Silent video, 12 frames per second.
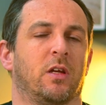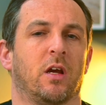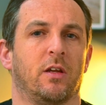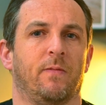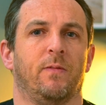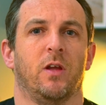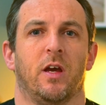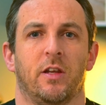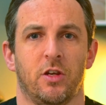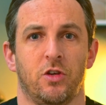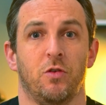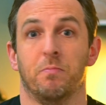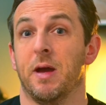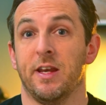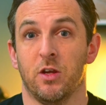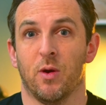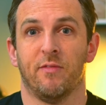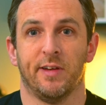kind of learn a new
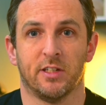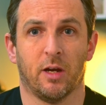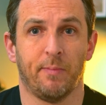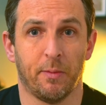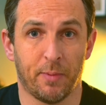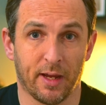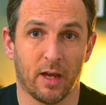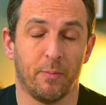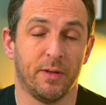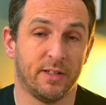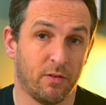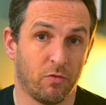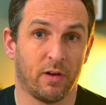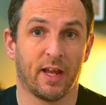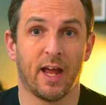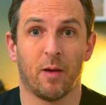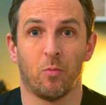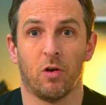menu every time you pick up a different
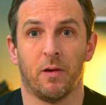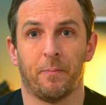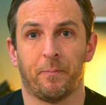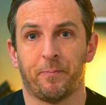camera.